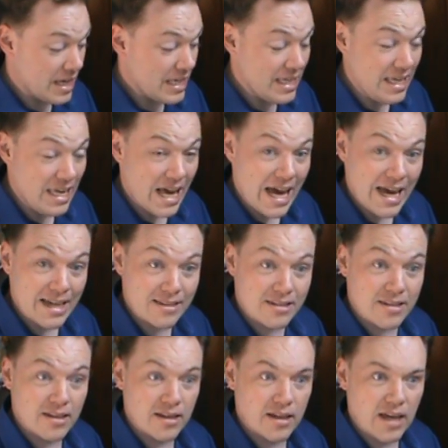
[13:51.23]

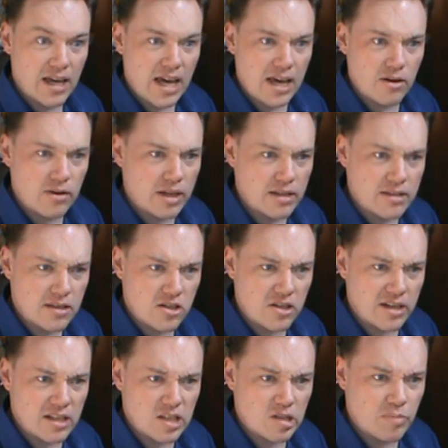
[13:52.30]
Yet, and it's such
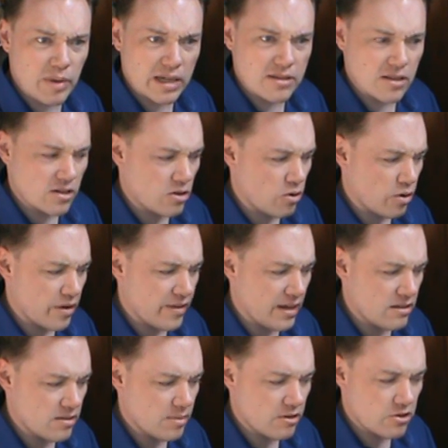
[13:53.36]
an expectant chord,
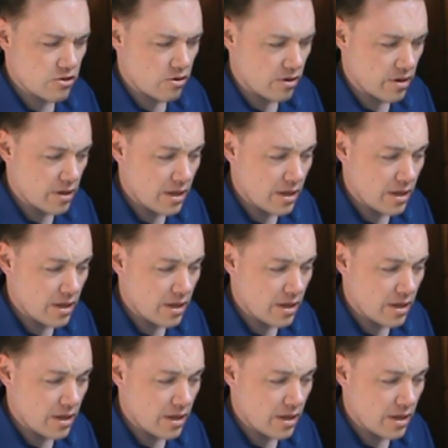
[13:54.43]
that diminished chord.